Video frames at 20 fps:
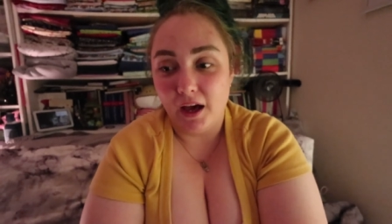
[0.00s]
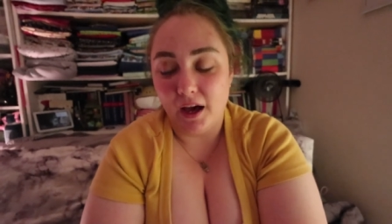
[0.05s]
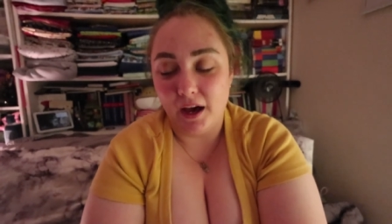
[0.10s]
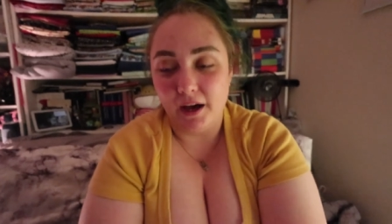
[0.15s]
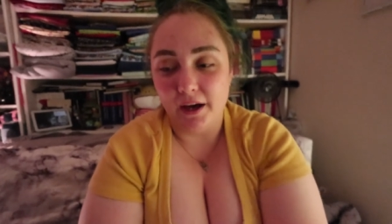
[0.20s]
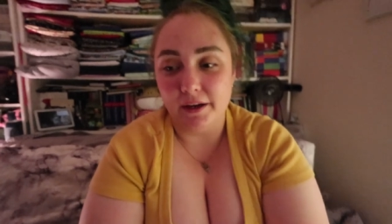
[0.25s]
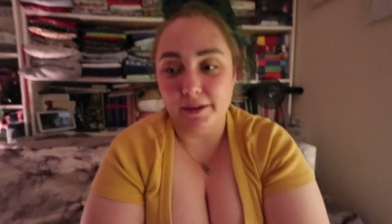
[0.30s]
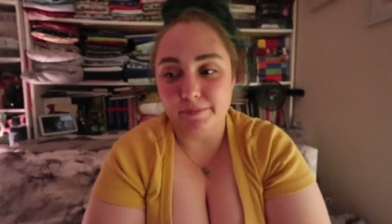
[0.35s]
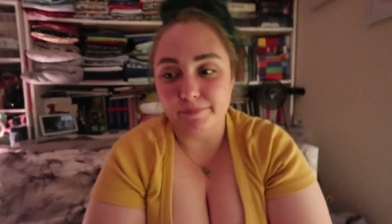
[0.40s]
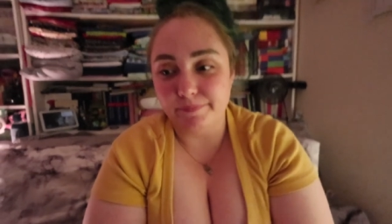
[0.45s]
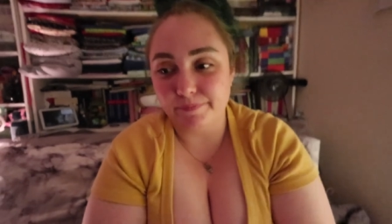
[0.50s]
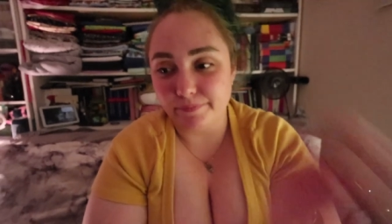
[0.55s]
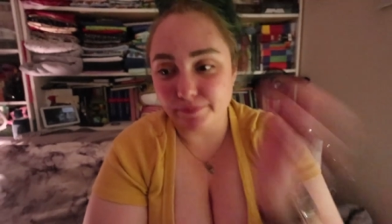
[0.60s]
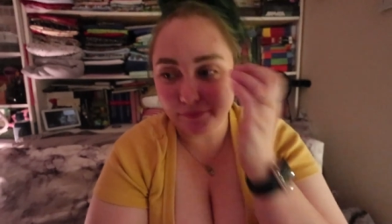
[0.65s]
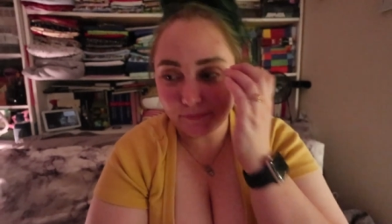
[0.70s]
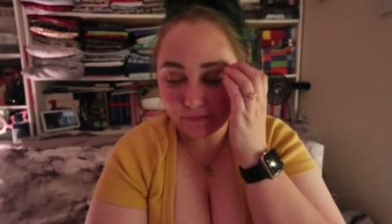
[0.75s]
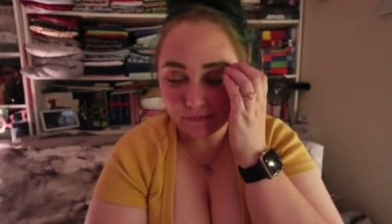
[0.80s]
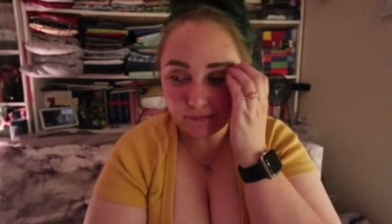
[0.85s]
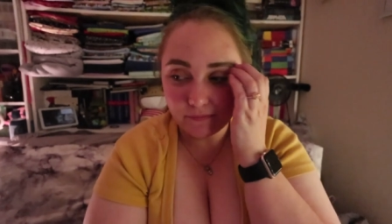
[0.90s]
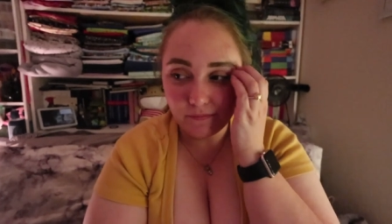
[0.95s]
Um,
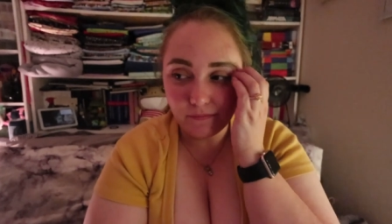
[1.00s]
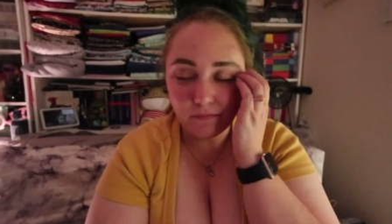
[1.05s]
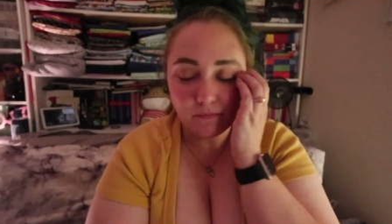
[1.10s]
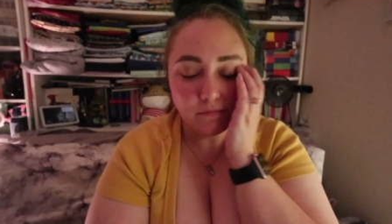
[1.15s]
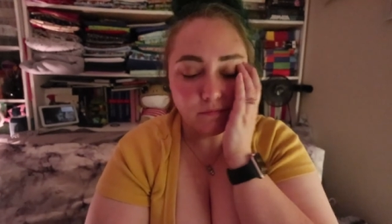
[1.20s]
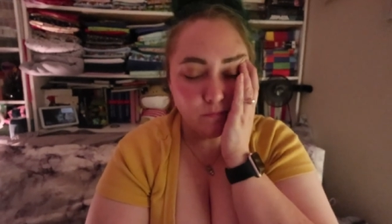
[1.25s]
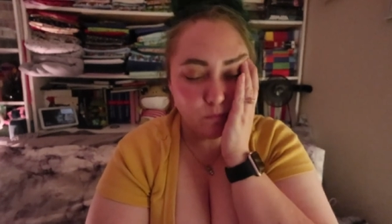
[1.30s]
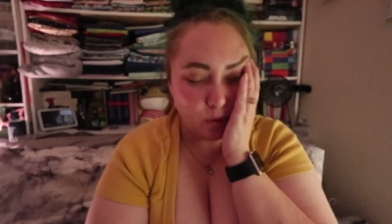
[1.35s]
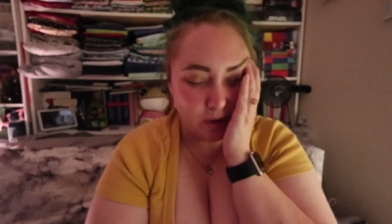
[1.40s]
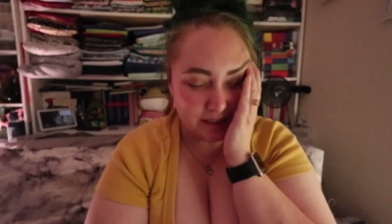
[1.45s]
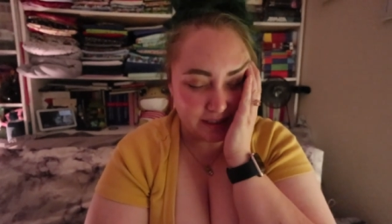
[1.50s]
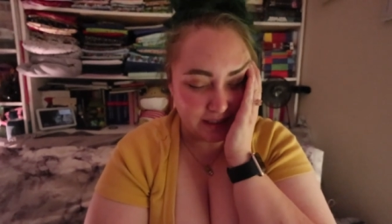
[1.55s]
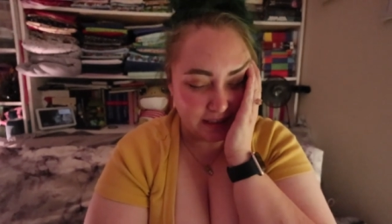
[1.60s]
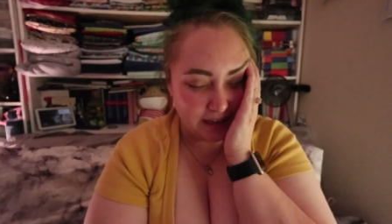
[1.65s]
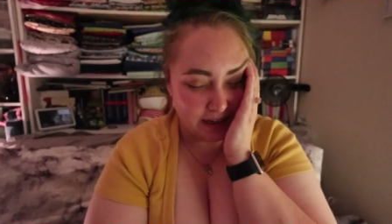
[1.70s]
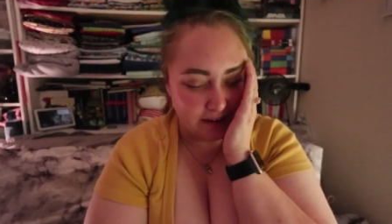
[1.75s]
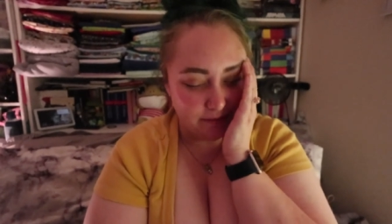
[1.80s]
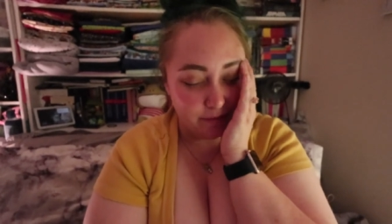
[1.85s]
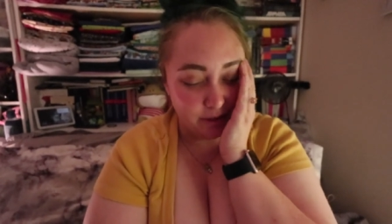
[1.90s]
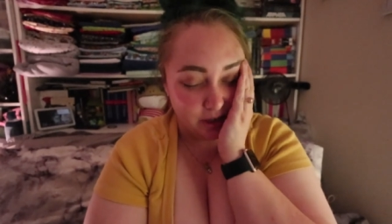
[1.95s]
Wesley
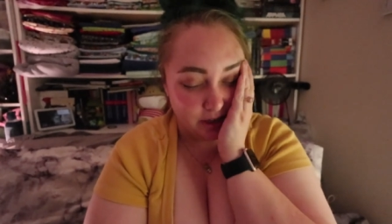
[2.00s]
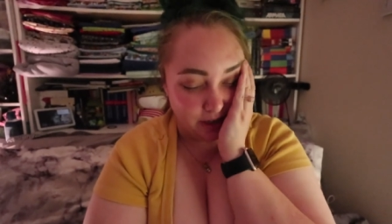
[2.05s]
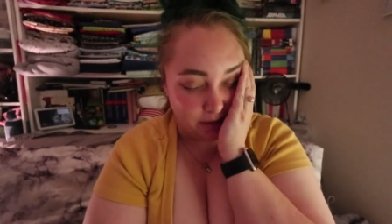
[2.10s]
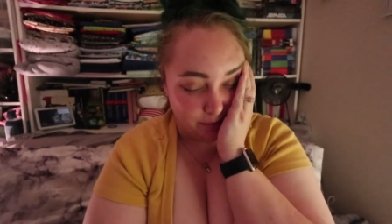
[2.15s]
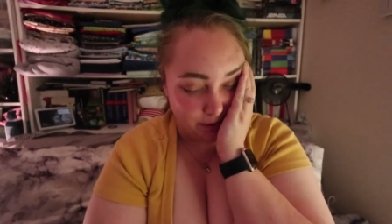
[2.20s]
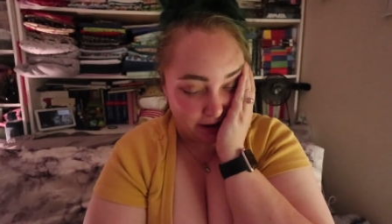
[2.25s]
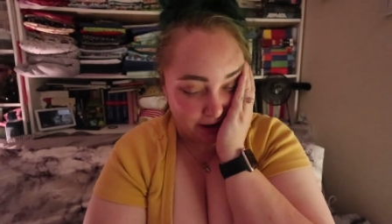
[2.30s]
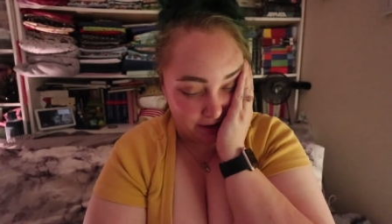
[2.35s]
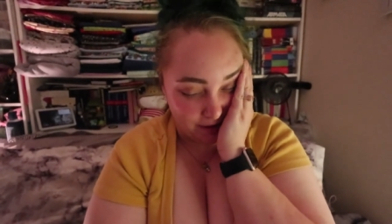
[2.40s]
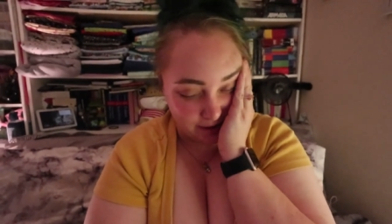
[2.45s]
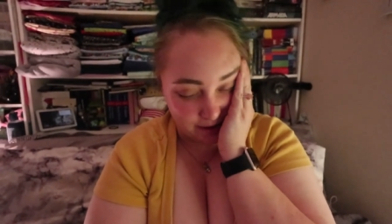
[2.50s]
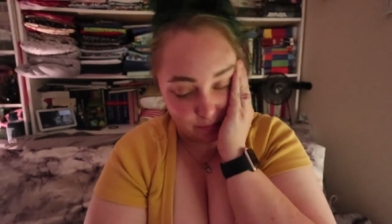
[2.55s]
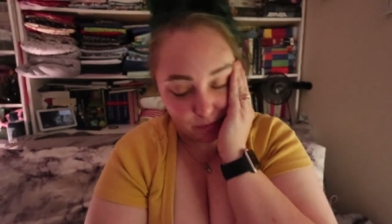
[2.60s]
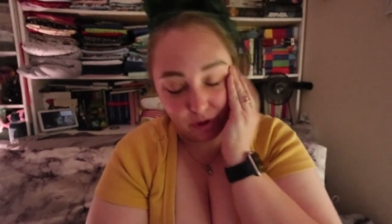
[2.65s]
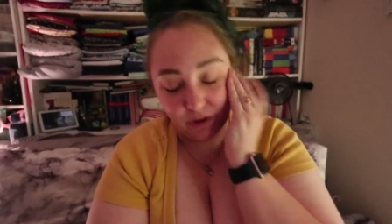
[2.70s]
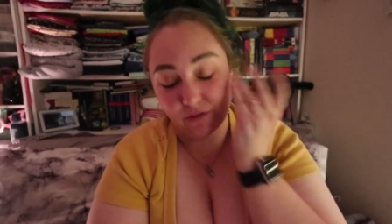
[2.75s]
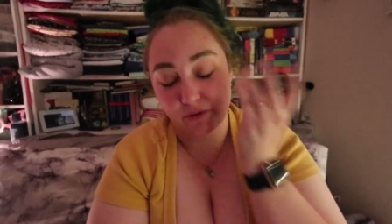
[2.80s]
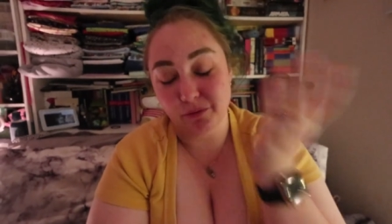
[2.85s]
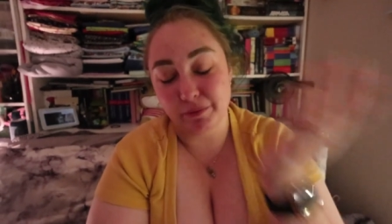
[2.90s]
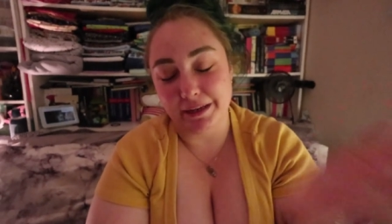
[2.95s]
and I have been talking about how it's
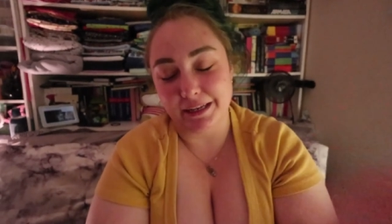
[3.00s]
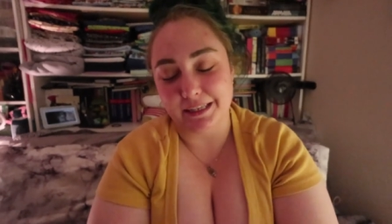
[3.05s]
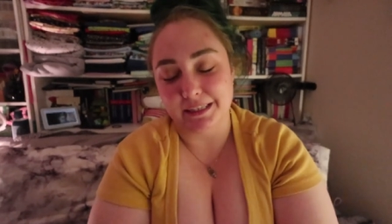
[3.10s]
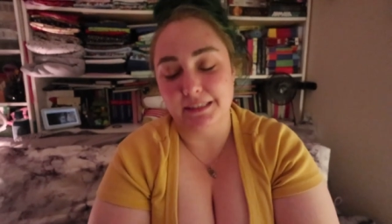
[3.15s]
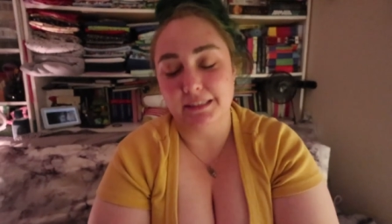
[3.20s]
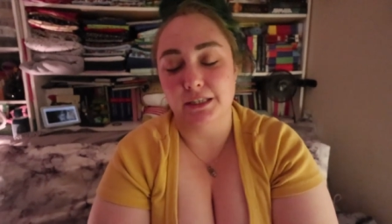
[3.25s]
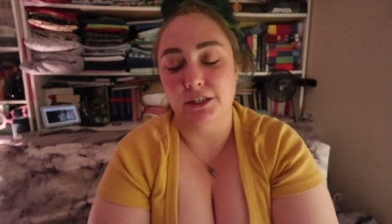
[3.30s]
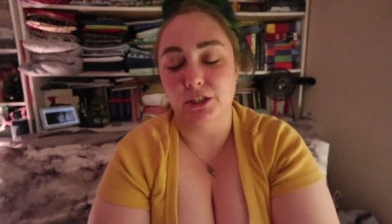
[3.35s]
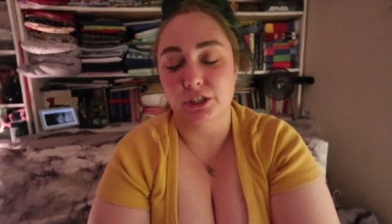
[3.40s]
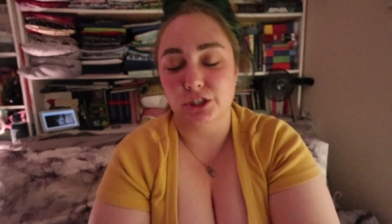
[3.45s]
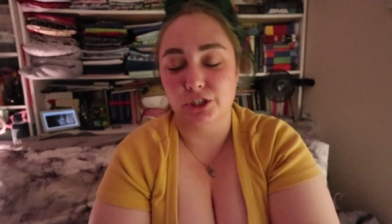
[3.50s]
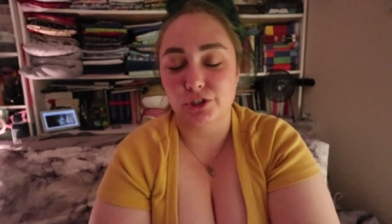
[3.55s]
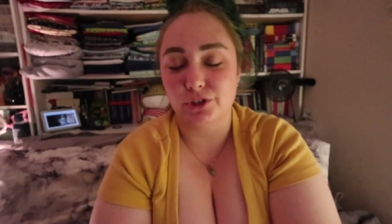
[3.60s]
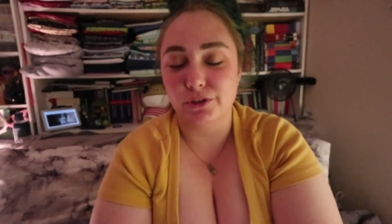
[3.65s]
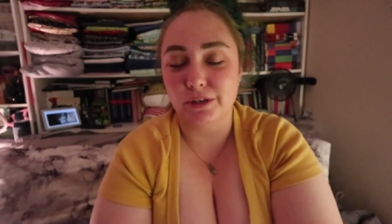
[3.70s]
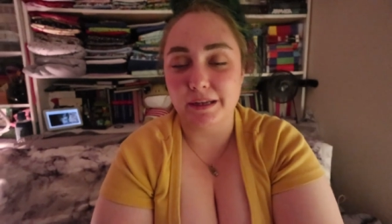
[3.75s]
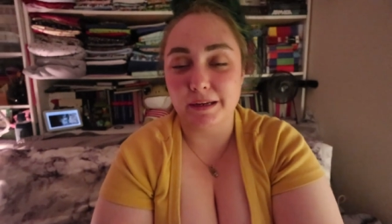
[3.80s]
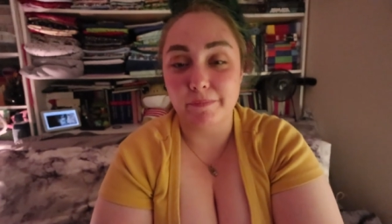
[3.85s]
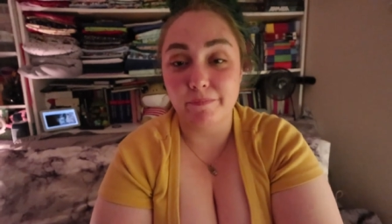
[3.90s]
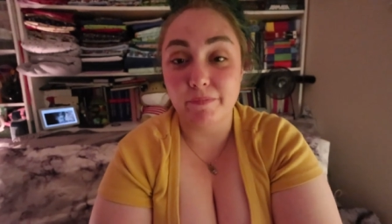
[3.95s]
important for me to continue to
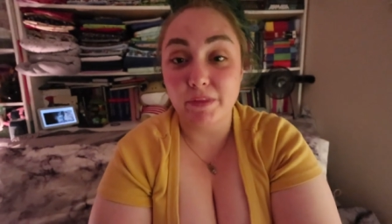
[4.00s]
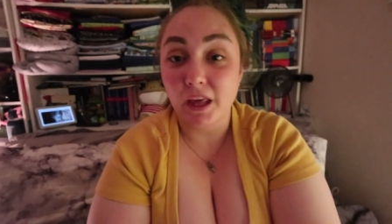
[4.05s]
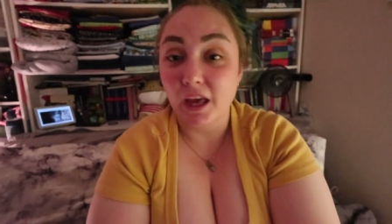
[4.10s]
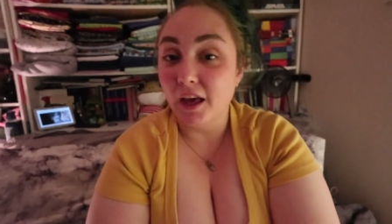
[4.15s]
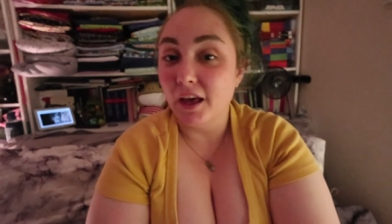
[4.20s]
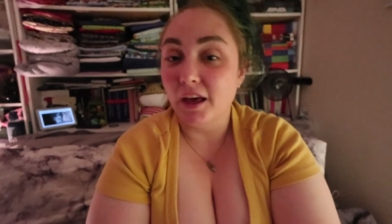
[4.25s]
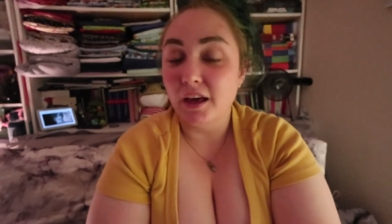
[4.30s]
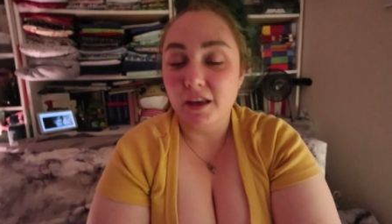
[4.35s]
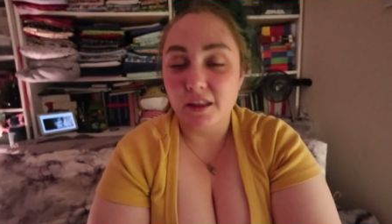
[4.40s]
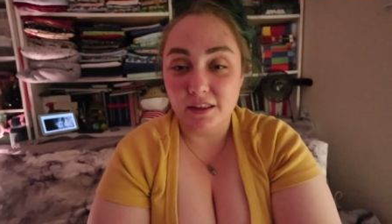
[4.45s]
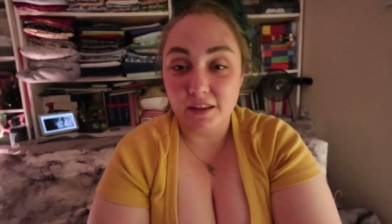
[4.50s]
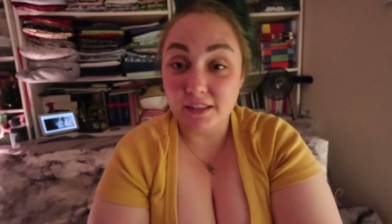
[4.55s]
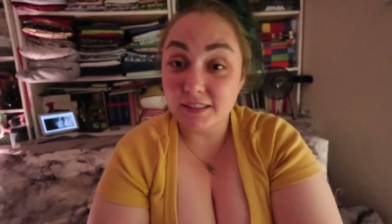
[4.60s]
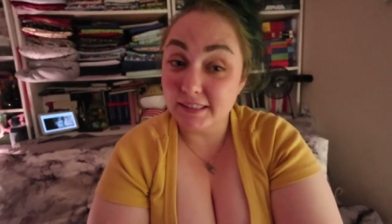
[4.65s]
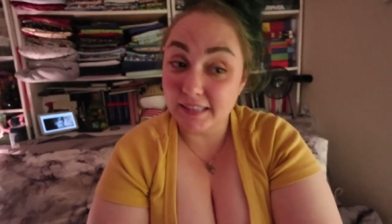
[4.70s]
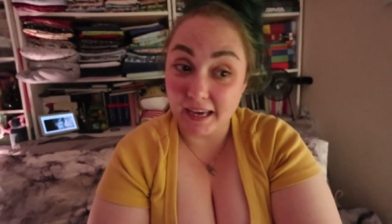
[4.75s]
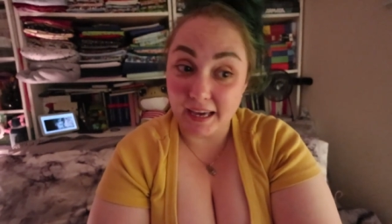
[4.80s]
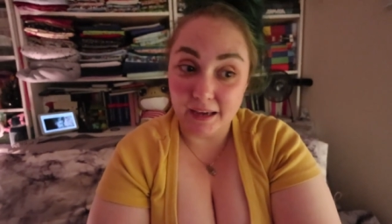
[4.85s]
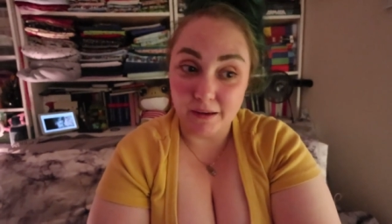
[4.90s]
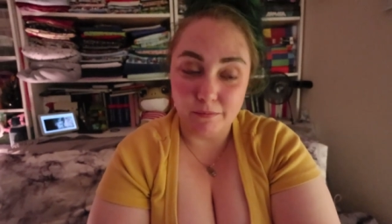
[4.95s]
stream the
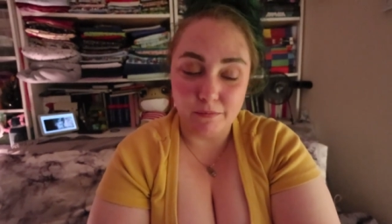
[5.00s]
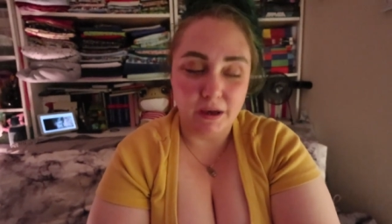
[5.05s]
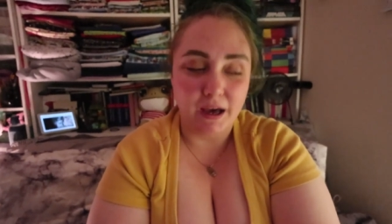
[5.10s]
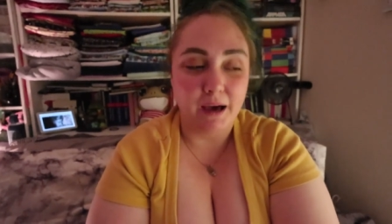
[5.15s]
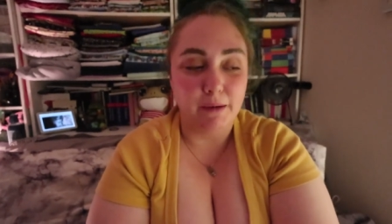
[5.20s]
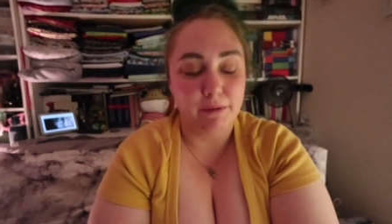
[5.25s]
same.